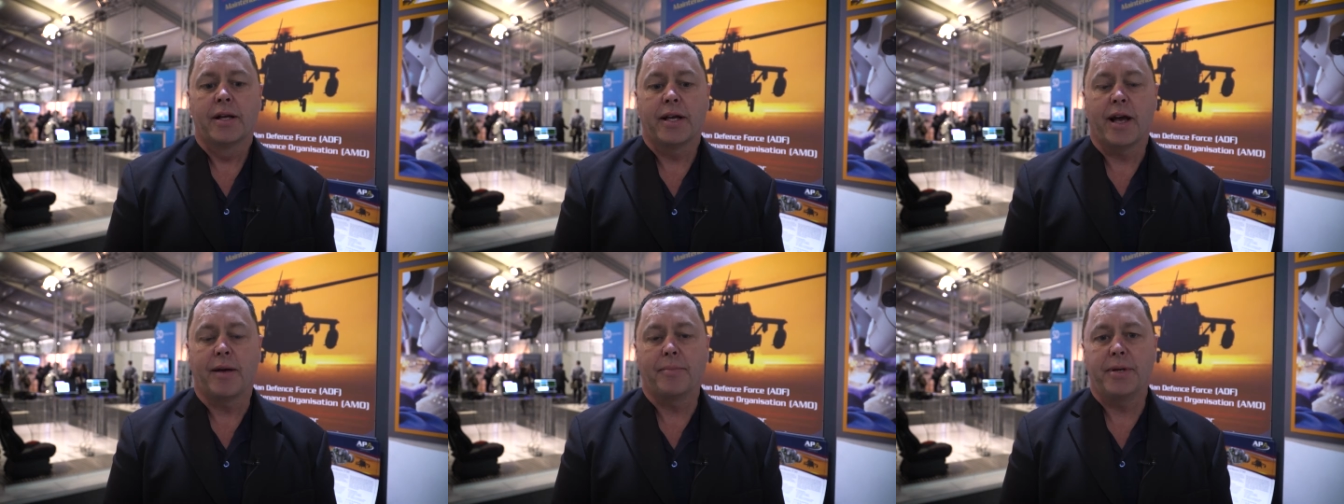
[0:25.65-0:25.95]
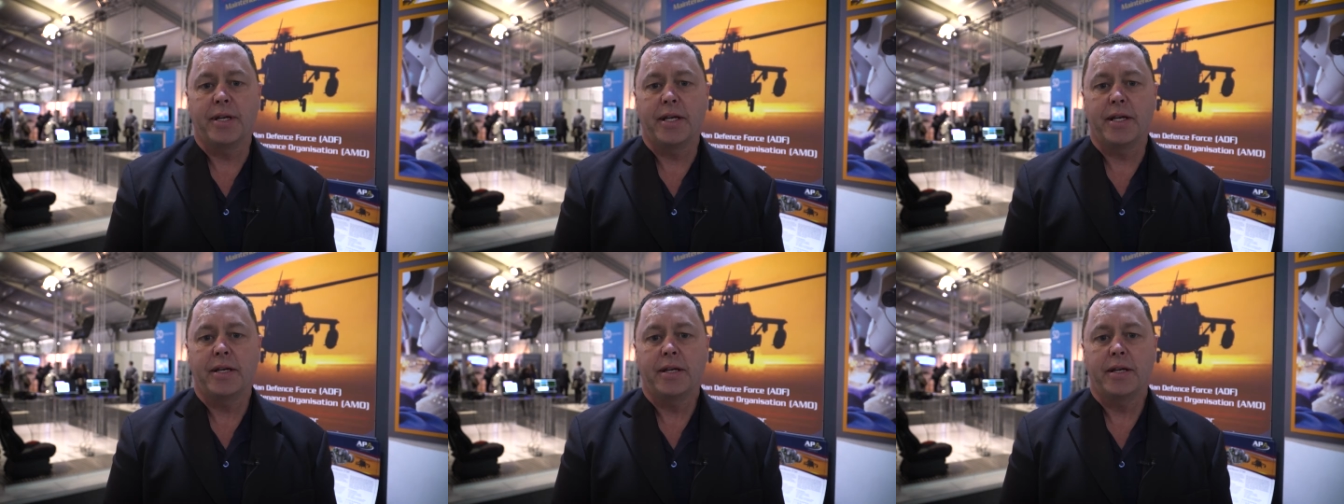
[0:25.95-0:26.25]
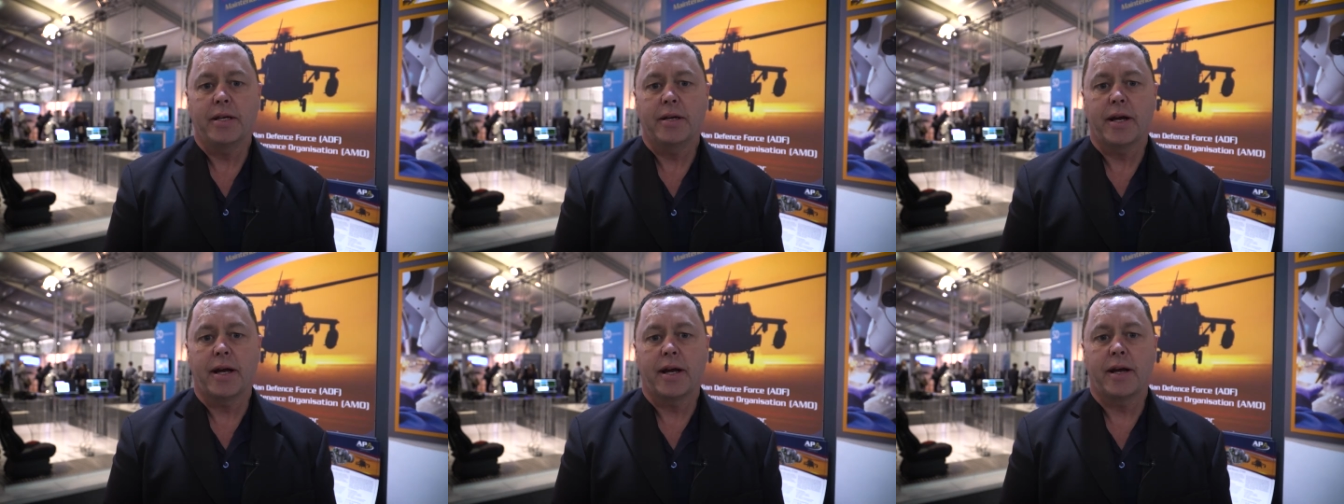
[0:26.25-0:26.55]
company
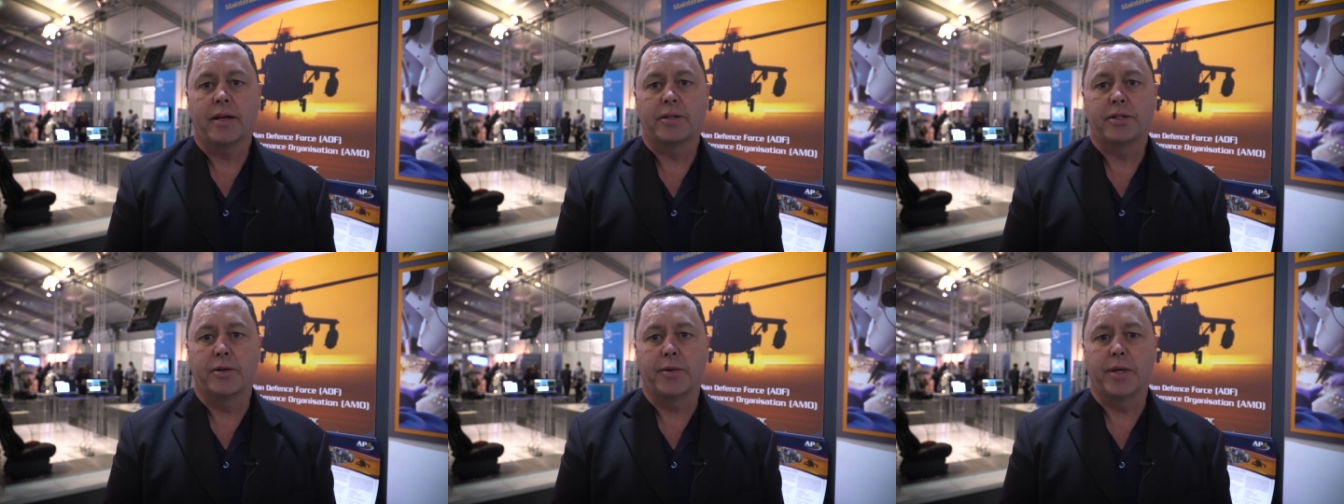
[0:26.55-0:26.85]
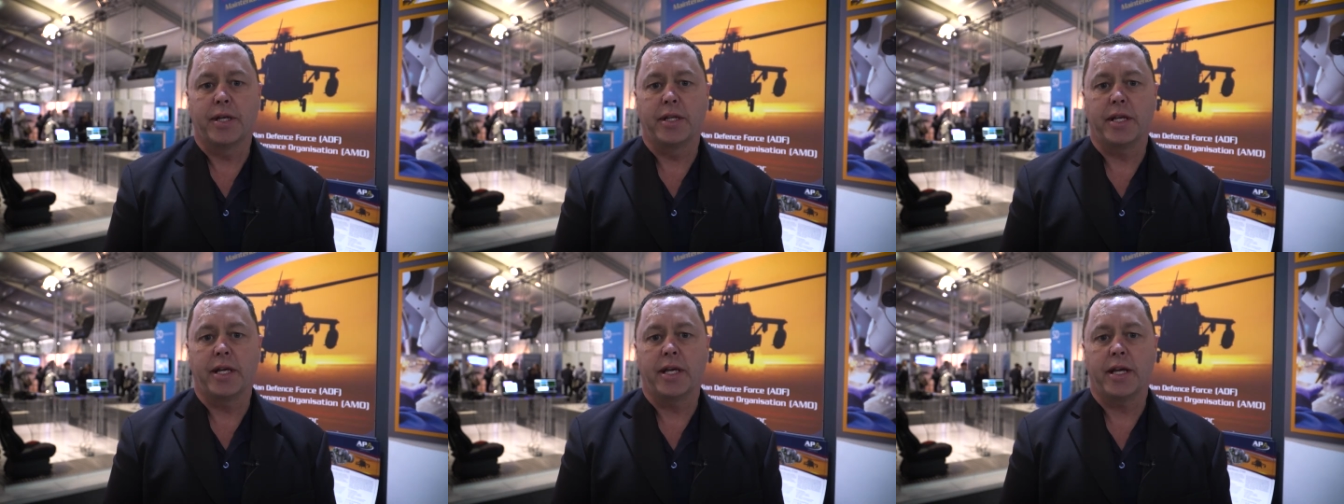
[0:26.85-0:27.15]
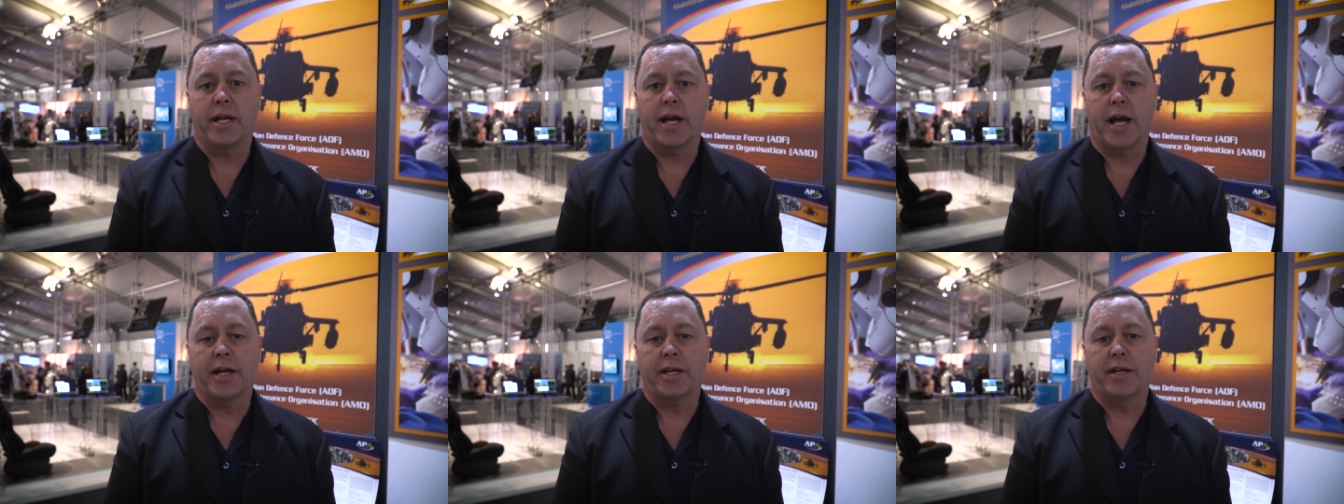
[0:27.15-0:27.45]
uh, doing
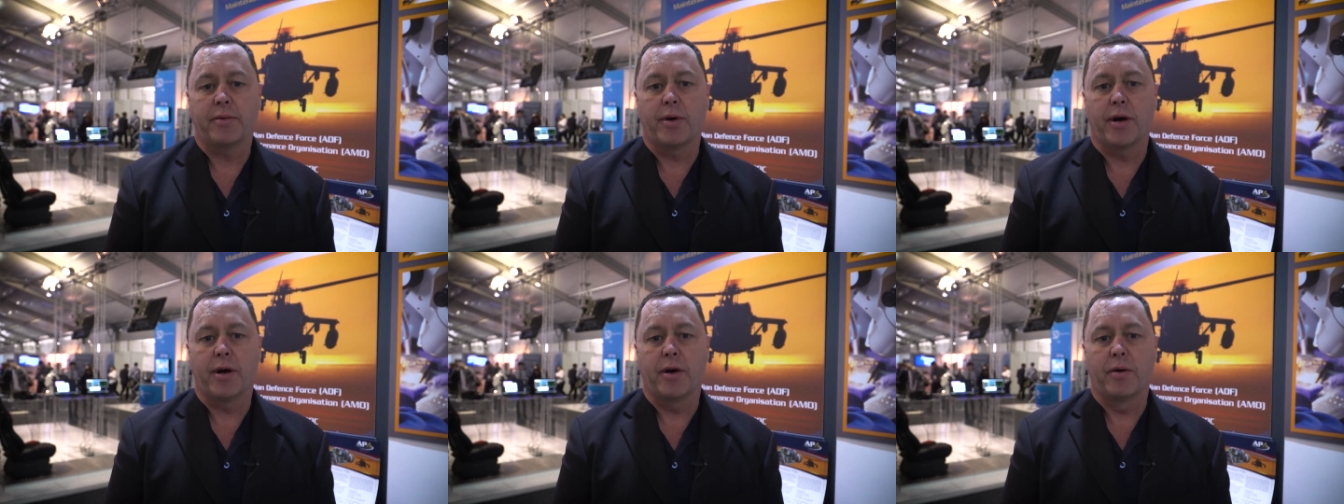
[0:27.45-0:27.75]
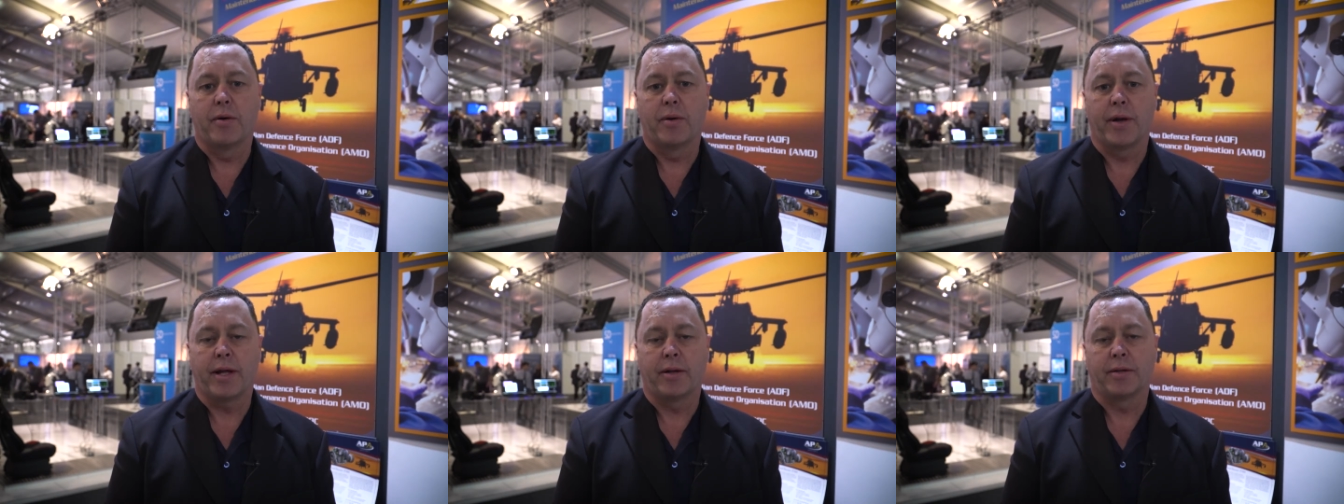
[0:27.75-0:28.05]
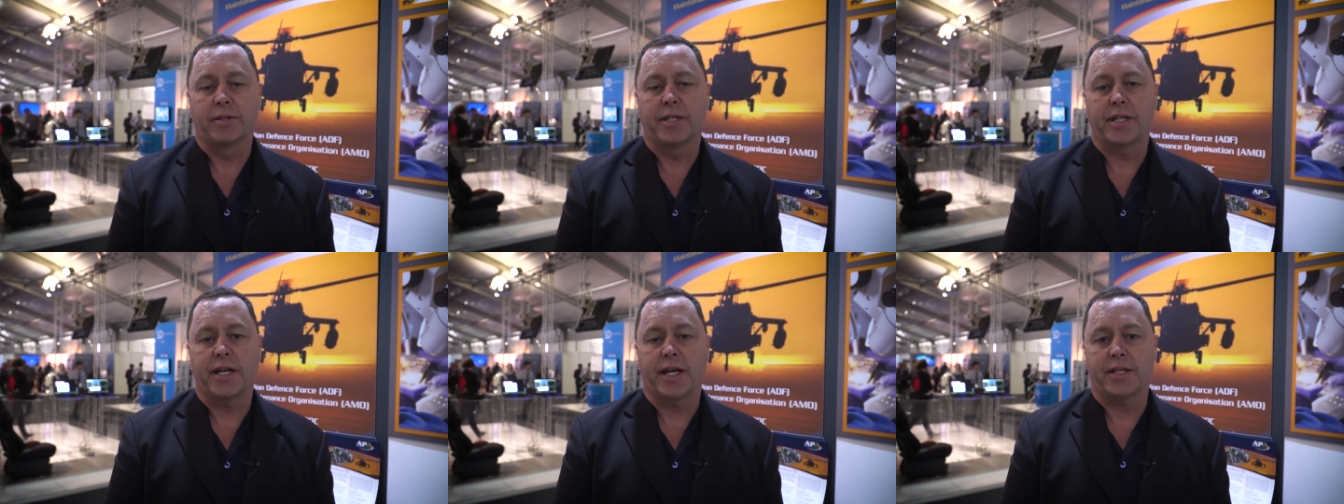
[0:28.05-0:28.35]
the Honeywell
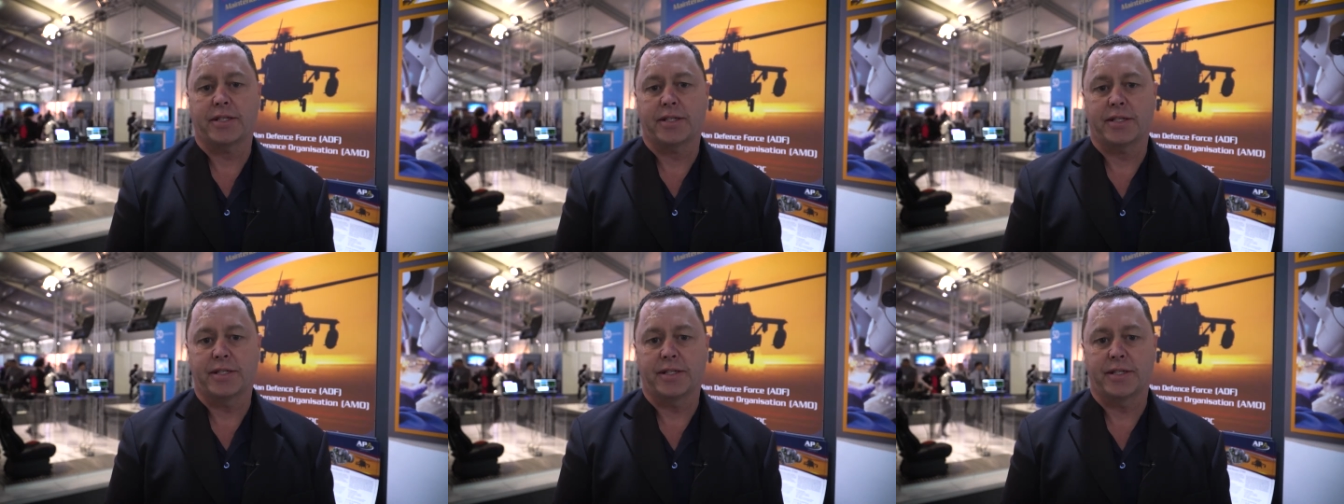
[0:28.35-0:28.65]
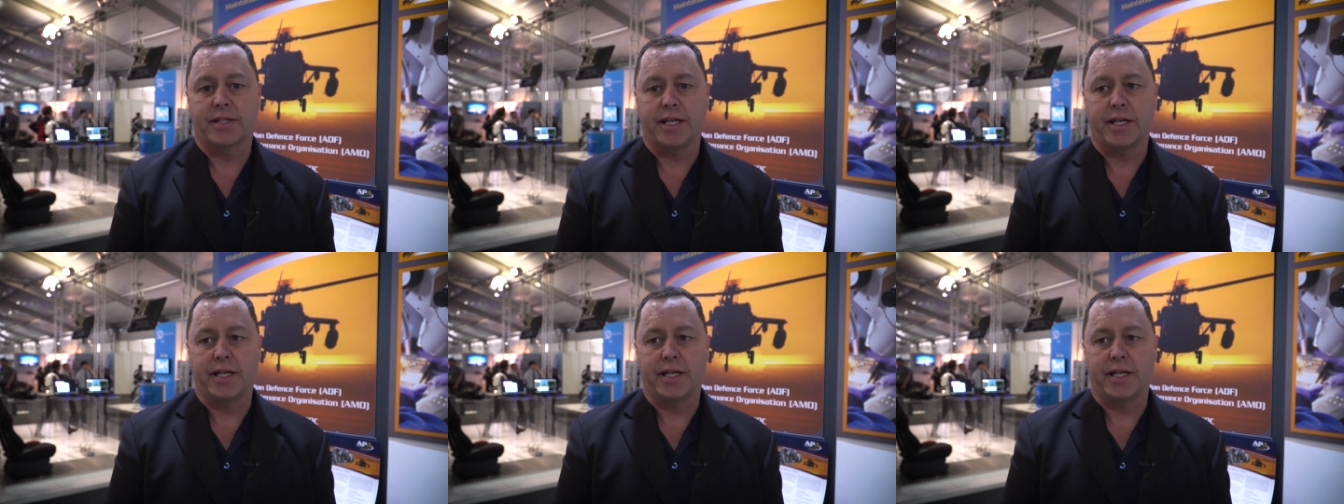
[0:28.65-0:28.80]
LTS,